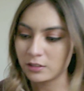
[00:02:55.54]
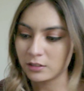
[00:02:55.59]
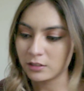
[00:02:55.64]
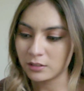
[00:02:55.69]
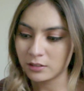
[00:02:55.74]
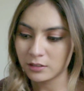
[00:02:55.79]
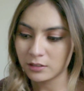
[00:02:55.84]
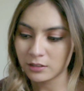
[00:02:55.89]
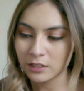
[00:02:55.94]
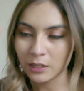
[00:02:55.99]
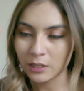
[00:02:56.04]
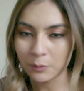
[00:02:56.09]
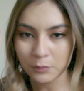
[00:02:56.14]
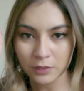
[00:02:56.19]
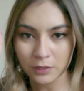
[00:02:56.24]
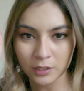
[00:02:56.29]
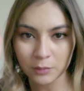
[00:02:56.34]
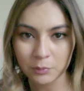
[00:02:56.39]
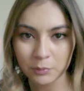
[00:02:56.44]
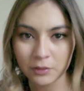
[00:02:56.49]
camera
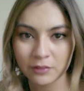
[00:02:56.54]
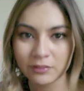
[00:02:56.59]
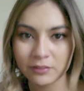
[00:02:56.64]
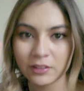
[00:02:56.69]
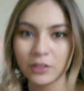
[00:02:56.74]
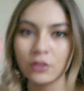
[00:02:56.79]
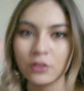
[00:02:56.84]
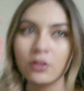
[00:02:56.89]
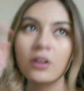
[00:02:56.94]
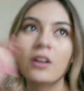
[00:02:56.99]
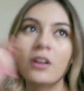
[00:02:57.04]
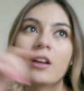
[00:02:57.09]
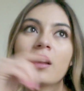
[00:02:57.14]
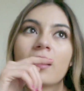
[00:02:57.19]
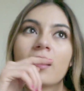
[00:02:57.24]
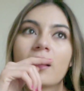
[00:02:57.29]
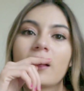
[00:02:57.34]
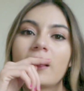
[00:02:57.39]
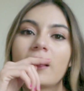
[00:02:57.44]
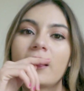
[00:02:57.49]
above you,
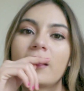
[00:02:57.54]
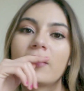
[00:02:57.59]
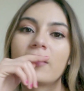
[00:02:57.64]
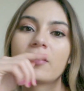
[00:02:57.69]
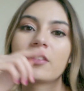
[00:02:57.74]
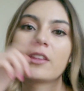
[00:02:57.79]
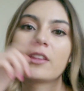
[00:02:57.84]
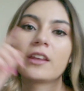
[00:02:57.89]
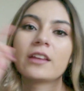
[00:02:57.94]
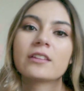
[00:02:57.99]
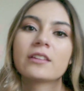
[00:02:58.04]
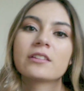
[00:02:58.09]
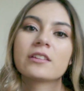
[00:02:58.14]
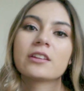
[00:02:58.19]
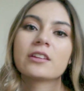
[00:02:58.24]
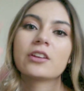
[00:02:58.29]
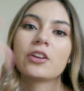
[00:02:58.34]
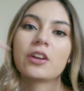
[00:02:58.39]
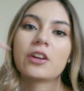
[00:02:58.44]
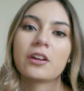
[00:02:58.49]
and they can see your
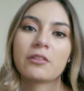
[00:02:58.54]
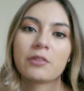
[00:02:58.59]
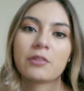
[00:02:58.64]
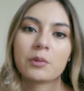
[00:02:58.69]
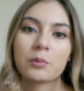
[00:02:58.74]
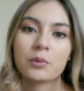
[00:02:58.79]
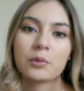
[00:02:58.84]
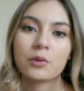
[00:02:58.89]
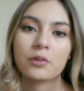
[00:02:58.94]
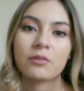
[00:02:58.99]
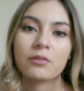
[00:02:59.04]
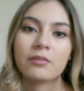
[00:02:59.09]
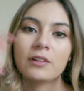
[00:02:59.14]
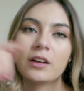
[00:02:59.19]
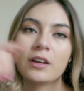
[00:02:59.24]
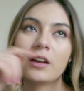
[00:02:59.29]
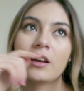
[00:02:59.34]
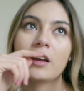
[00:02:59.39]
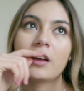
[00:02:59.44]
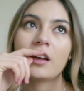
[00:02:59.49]
every move.
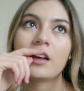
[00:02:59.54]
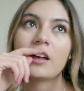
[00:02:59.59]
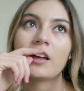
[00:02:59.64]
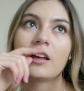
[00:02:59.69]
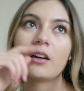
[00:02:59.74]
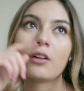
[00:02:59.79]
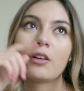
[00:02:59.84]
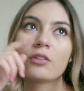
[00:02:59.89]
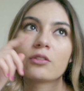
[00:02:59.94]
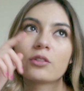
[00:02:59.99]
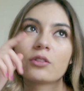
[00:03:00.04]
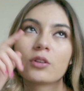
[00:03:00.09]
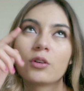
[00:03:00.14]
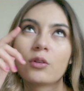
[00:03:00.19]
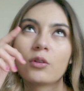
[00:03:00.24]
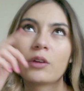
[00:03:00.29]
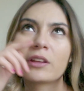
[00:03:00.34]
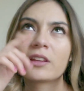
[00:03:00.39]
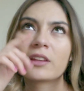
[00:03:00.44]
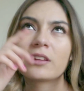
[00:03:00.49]
Also, like,
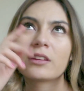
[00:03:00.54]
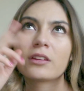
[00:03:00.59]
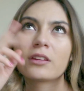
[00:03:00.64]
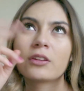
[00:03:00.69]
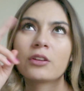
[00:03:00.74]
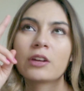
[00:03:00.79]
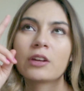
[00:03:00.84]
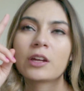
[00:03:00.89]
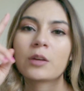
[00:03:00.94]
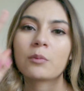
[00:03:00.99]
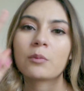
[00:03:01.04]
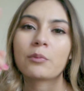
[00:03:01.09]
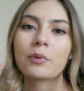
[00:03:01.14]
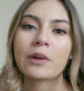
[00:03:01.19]
you get a break